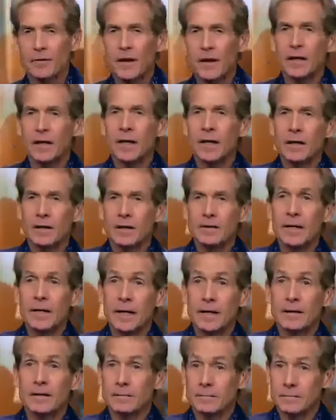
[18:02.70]
enough that,
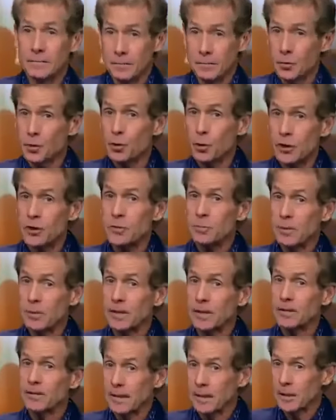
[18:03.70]
that trust
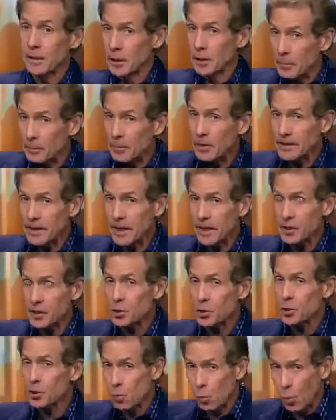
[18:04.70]
me, the Olympic
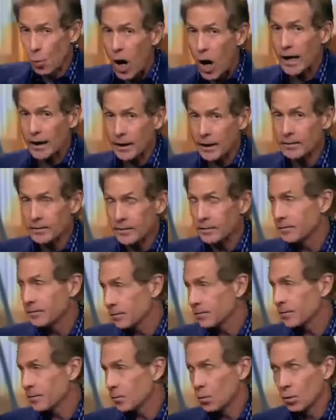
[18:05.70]
testers, WADA, the,
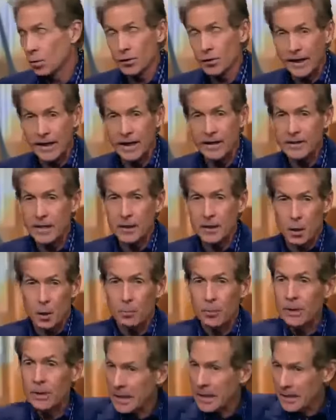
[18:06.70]
the, the World
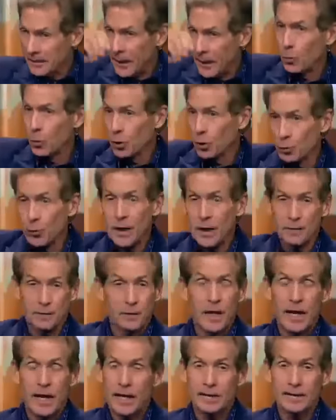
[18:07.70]
Anti-Doping, they would have
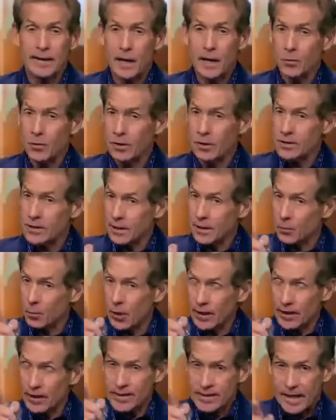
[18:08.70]
red flagged that one and said,
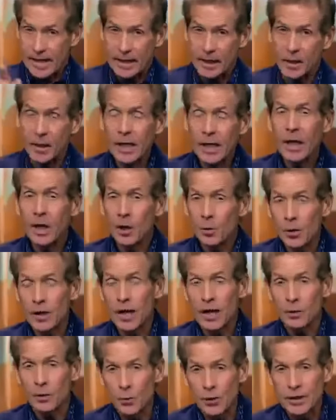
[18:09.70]
wait a second,
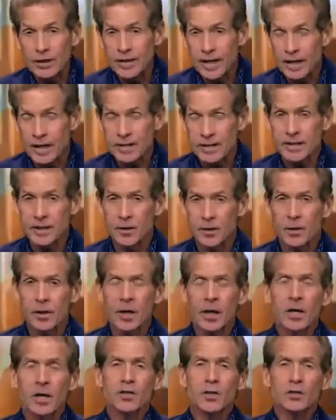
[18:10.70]
we got to retest
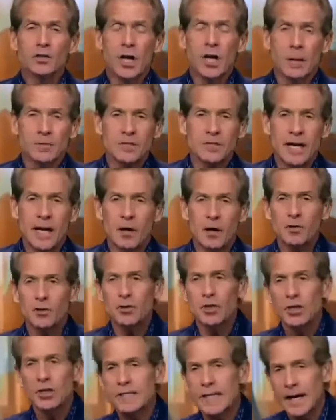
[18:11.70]
here. So Thomas
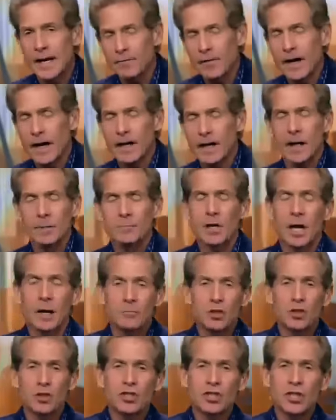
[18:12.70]
Hauser does have that. I'm,
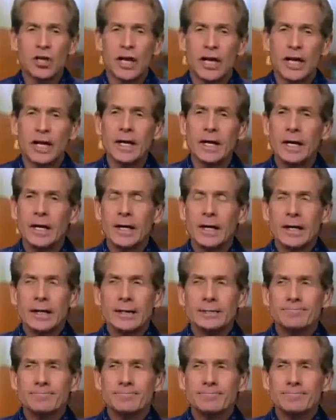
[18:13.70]
I'm just saying